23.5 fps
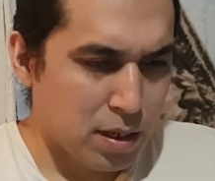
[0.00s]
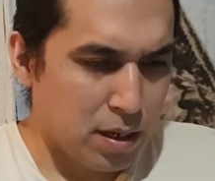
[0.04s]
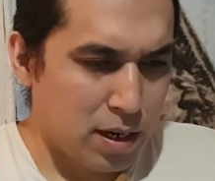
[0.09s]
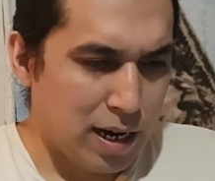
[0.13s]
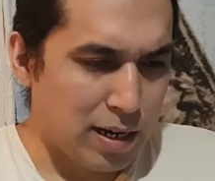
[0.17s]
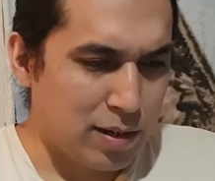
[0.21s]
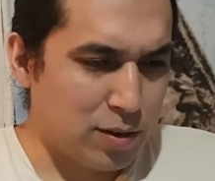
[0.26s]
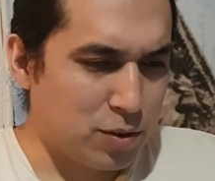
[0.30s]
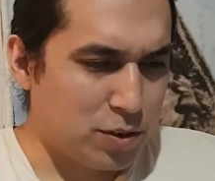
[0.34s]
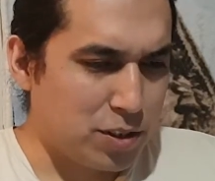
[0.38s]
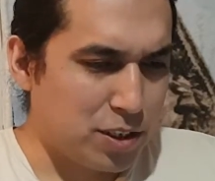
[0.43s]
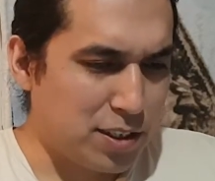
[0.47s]
I
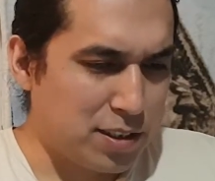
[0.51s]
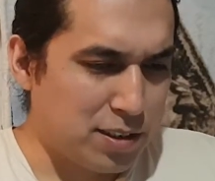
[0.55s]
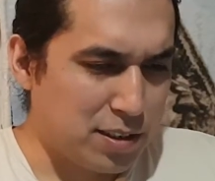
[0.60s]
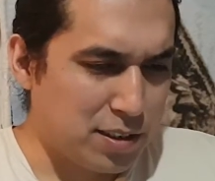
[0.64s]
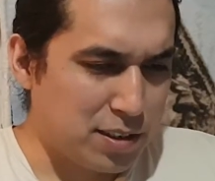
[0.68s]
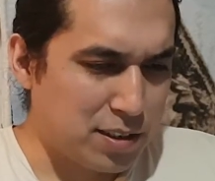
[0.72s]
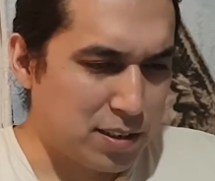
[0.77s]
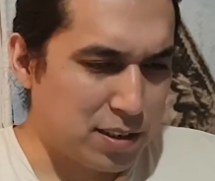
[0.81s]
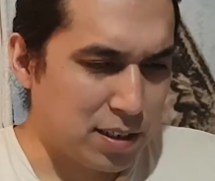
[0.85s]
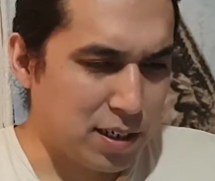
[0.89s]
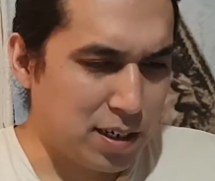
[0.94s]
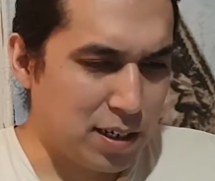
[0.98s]
know she's
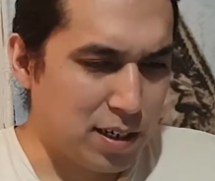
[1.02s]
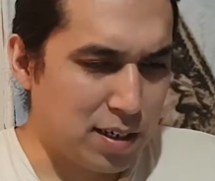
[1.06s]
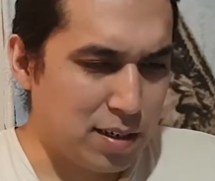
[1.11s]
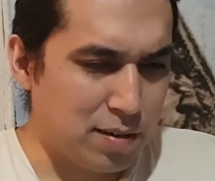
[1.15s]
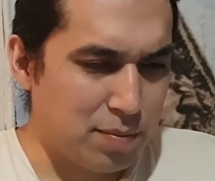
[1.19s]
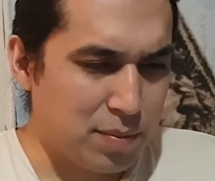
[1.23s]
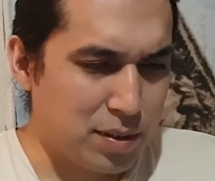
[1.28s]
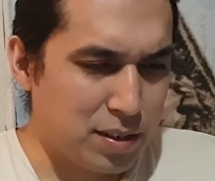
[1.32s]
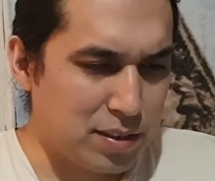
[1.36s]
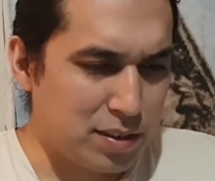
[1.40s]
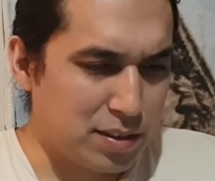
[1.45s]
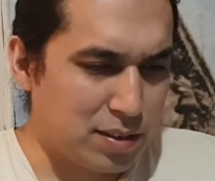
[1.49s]
just a
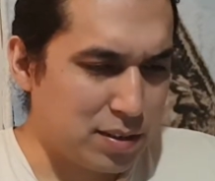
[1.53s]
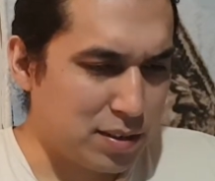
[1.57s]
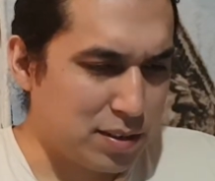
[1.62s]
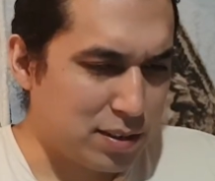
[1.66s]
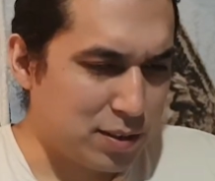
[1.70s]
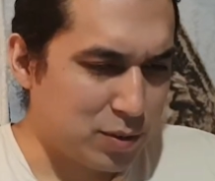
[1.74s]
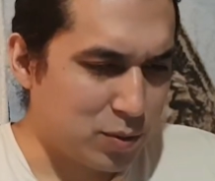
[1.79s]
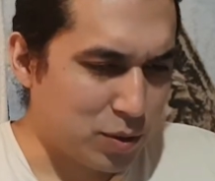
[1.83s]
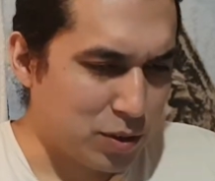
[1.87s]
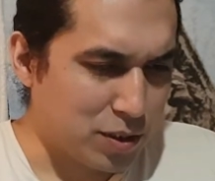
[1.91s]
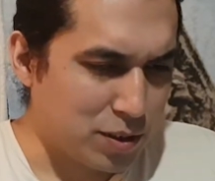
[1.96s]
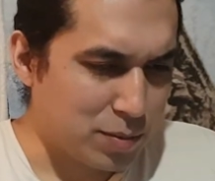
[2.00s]
kid, but isn't
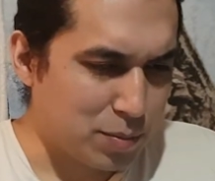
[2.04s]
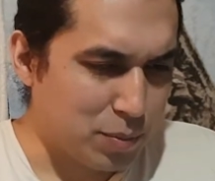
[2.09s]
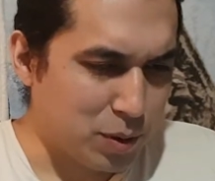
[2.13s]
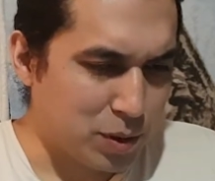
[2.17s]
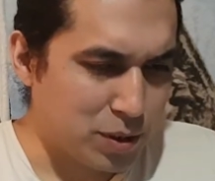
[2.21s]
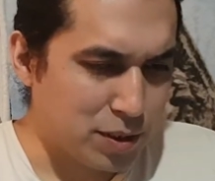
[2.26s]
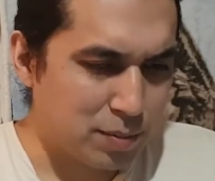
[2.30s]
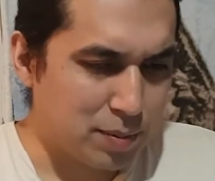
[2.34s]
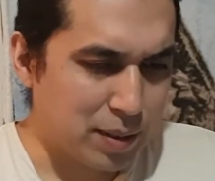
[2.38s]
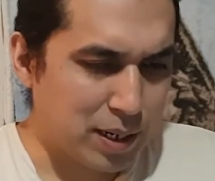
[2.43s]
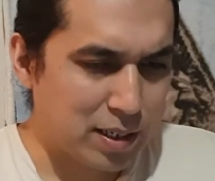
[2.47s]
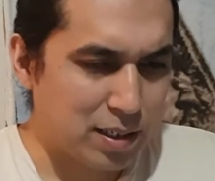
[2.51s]
this where this
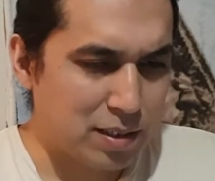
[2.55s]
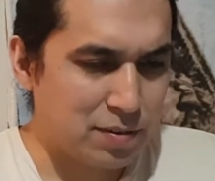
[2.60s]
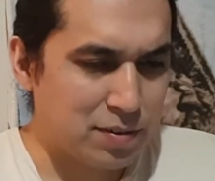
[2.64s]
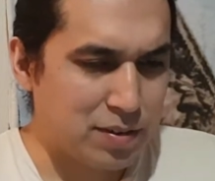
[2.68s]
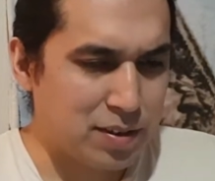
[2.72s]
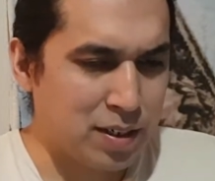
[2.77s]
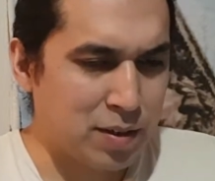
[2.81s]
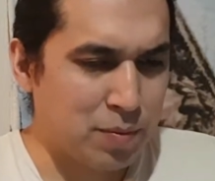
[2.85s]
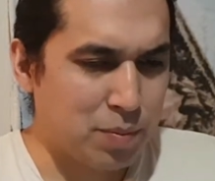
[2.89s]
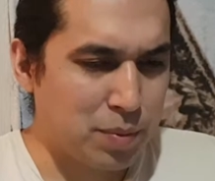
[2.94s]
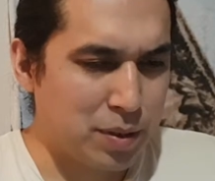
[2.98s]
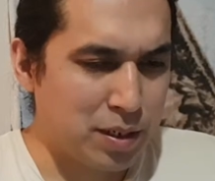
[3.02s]
perspectives
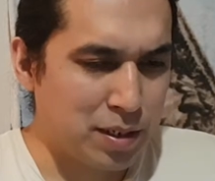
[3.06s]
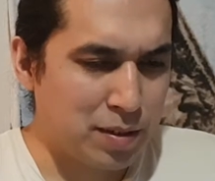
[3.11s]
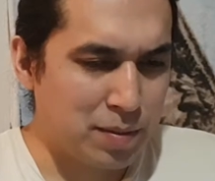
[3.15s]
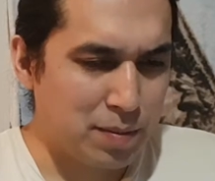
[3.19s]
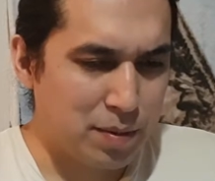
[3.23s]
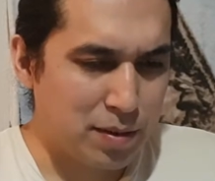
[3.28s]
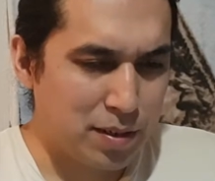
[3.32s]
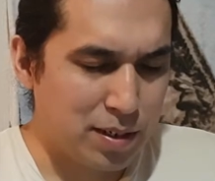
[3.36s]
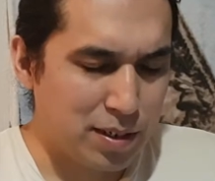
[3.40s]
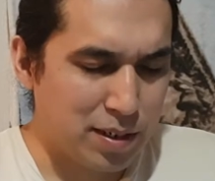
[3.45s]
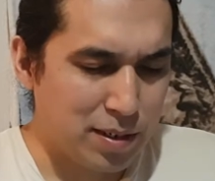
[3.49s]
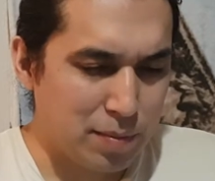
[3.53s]
and
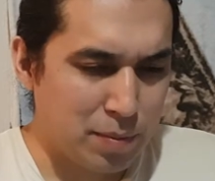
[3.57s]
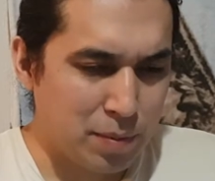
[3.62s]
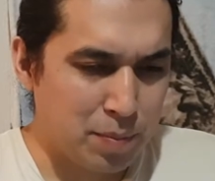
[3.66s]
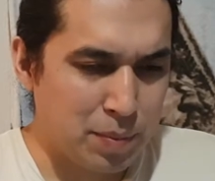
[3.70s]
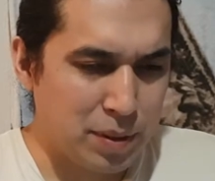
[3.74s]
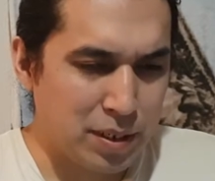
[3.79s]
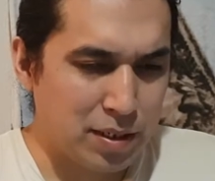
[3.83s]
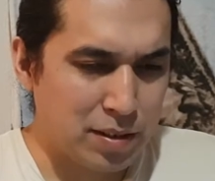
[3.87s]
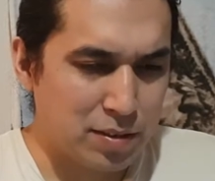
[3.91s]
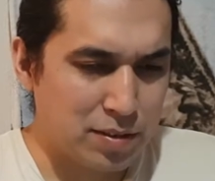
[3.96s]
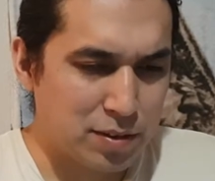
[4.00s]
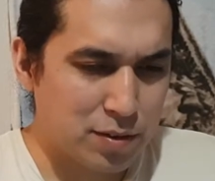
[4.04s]

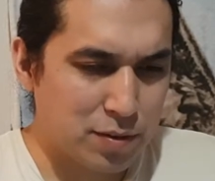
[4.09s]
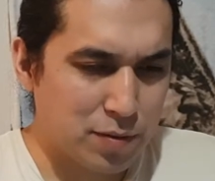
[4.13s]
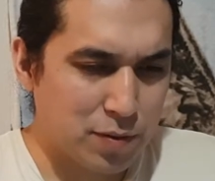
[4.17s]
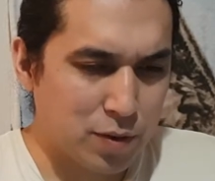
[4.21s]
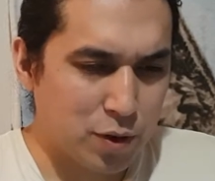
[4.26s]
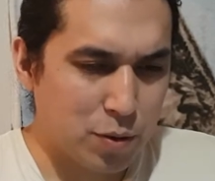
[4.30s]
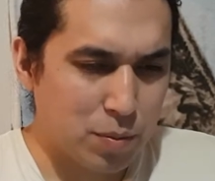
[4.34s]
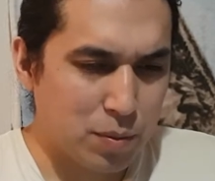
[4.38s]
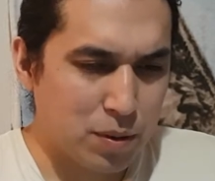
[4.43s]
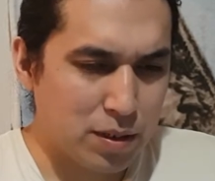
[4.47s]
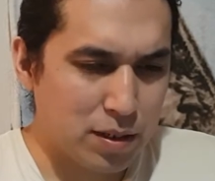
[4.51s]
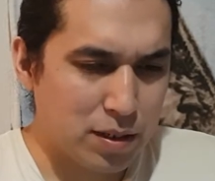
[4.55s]
opinions are
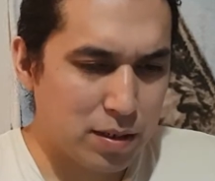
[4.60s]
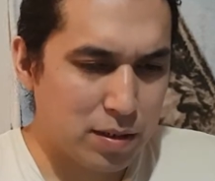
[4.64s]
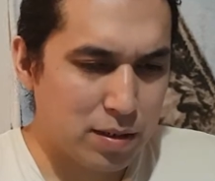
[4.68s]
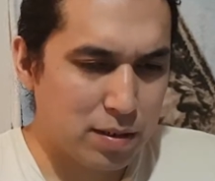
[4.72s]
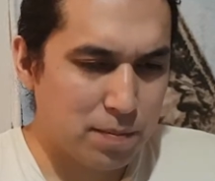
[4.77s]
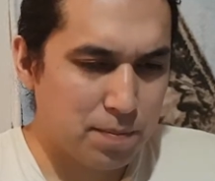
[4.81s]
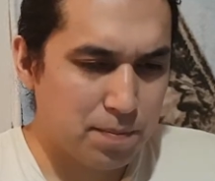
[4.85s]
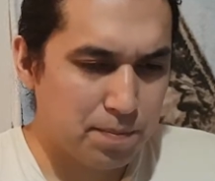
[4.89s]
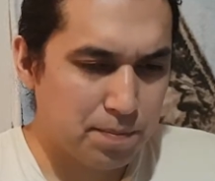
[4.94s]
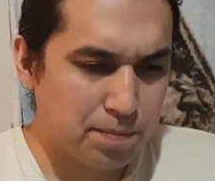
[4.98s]
formulated?